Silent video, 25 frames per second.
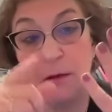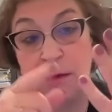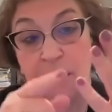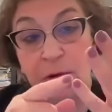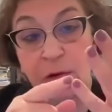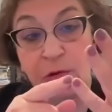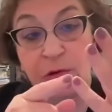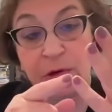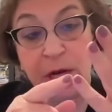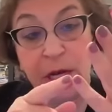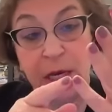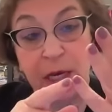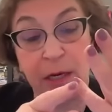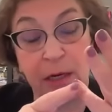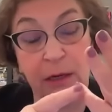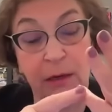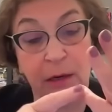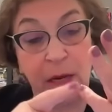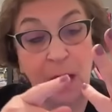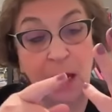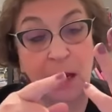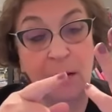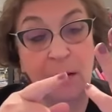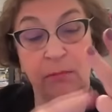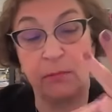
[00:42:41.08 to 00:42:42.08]

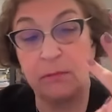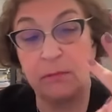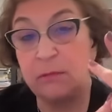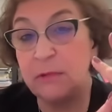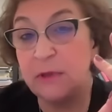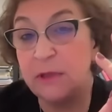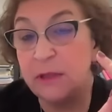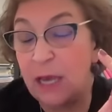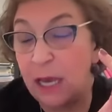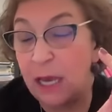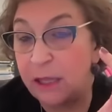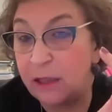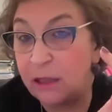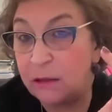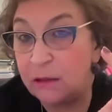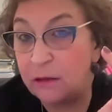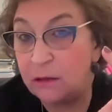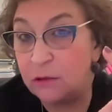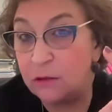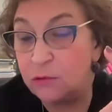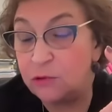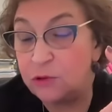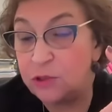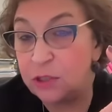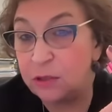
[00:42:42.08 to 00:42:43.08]
Ukrainian um, uh,
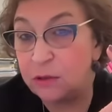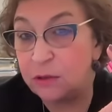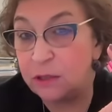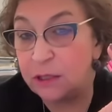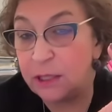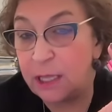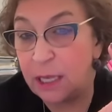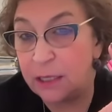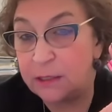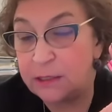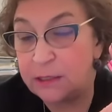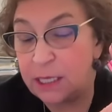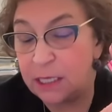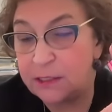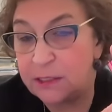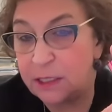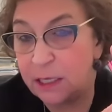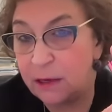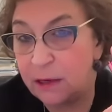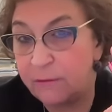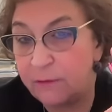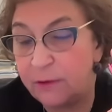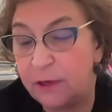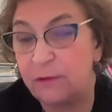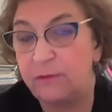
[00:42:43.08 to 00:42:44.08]
losing
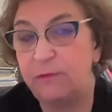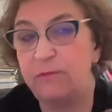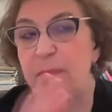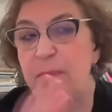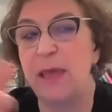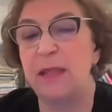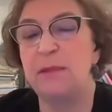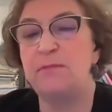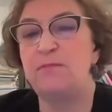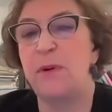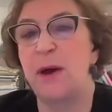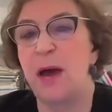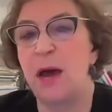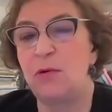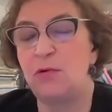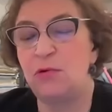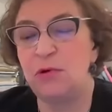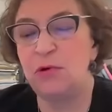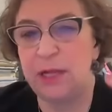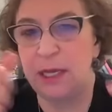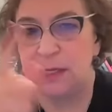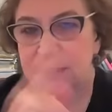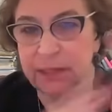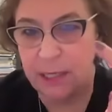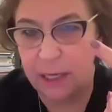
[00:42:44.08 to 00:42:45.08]
doesn't have enough
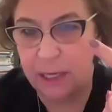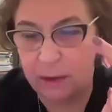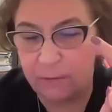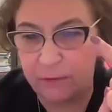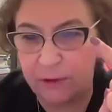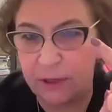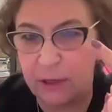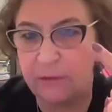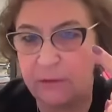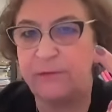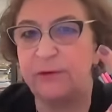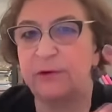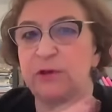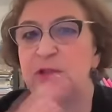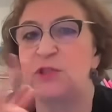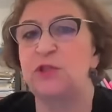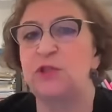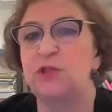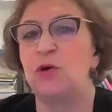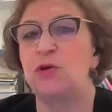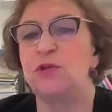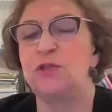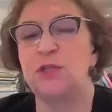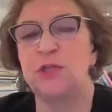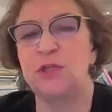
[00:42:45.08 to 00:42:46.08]
manpower, doesn't have enough
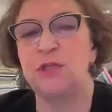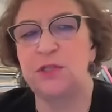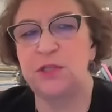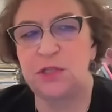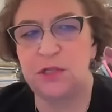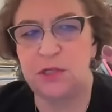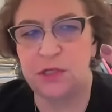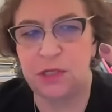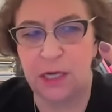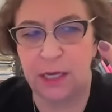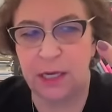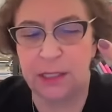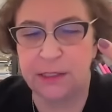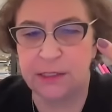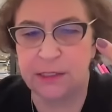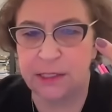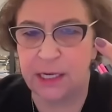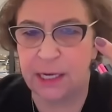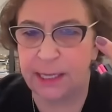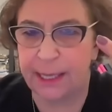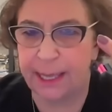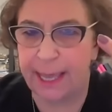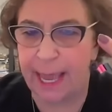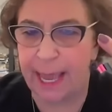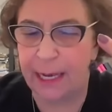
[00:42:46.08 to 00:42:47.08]
resources. It
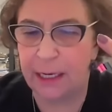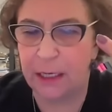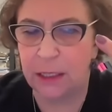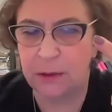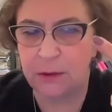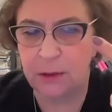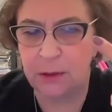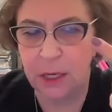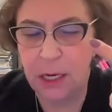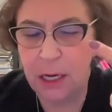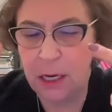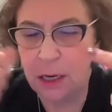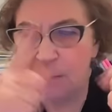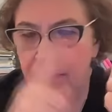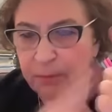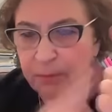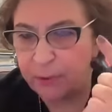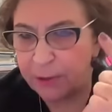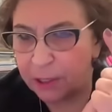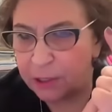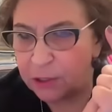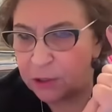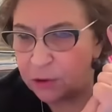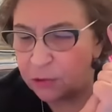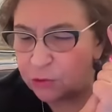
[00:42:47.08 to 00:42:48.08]
cannot
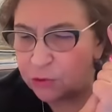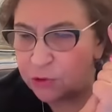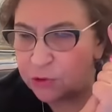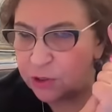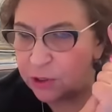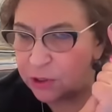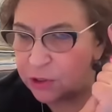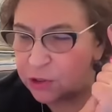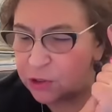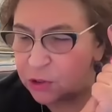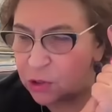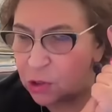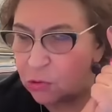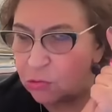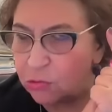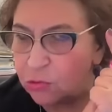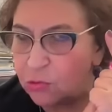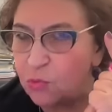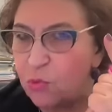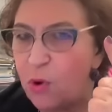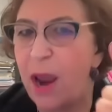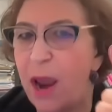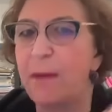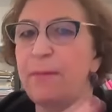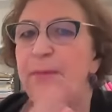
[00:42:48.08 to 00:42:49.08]
produce its
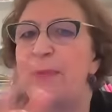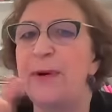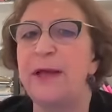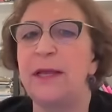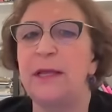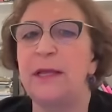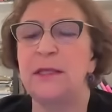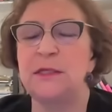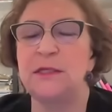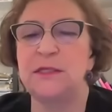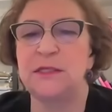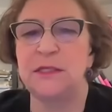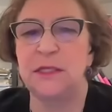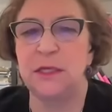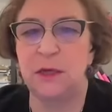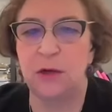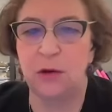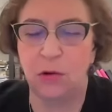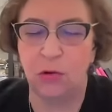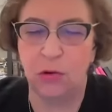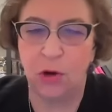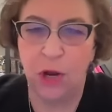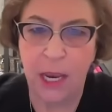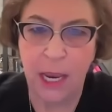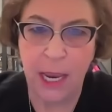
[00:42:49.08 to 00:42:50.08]
own weapons. You
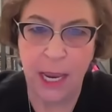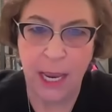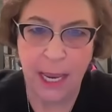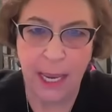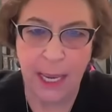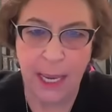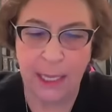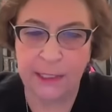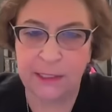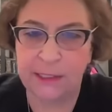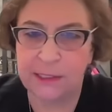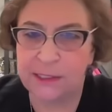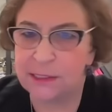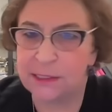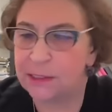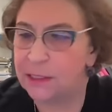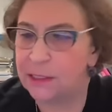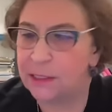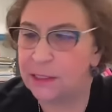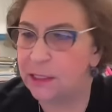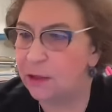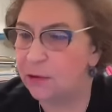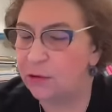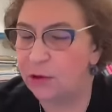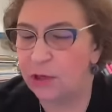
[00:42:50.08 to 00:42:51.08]
know, it's
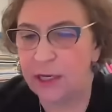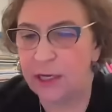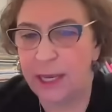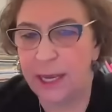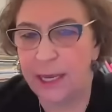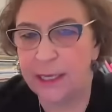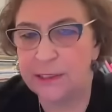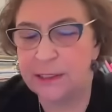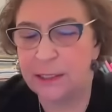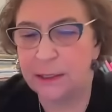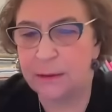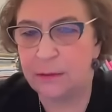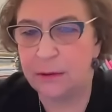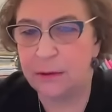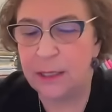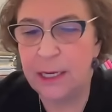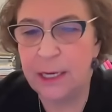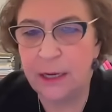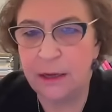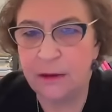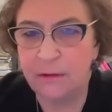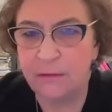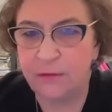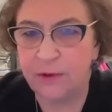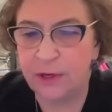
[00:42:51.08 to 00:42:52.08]
you know it has a
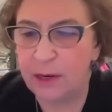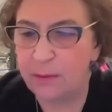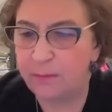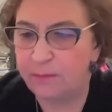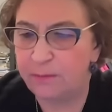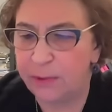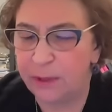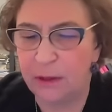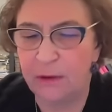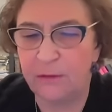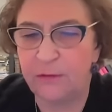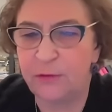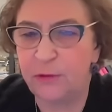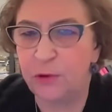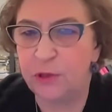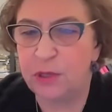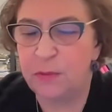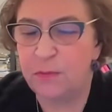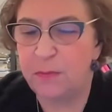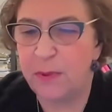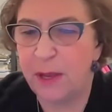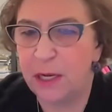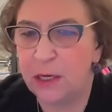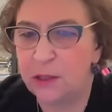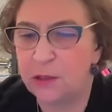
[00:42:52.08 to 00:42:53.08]
three, uh, 30
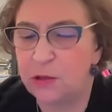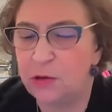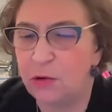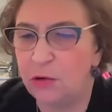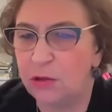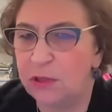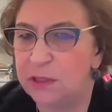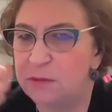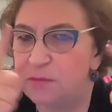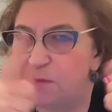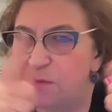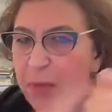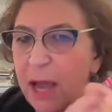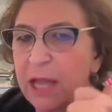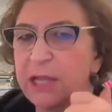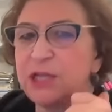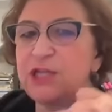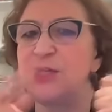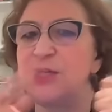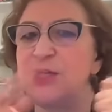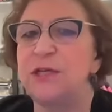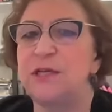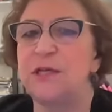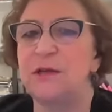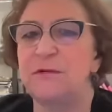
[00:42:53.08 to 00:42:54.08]
billion dollars
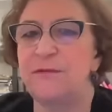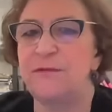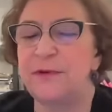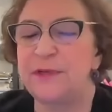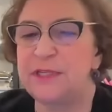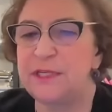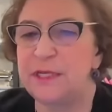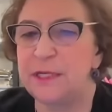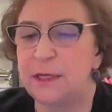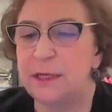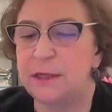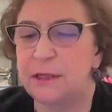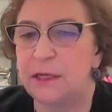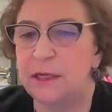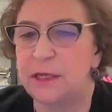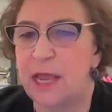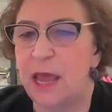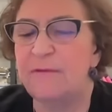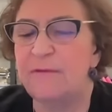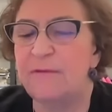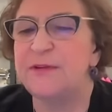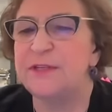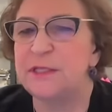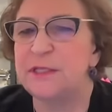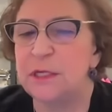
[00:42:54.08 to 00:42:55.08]
budget deficit,
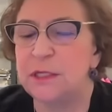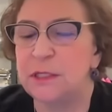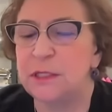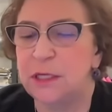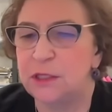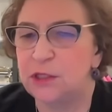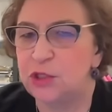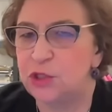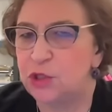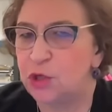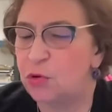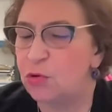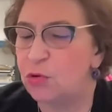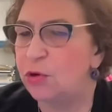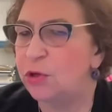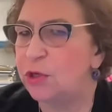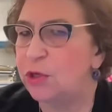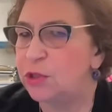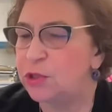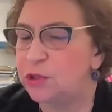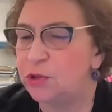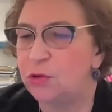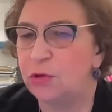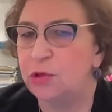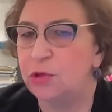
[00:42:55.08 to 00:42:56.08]
deficit, and so on
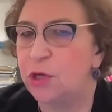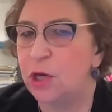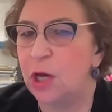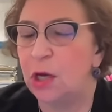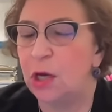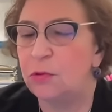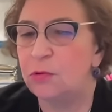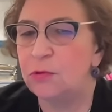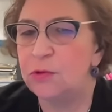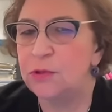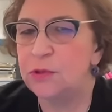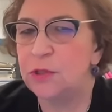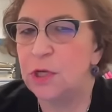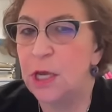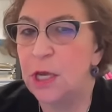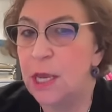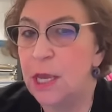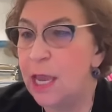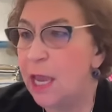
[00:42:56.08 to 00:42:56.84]
and so it goes.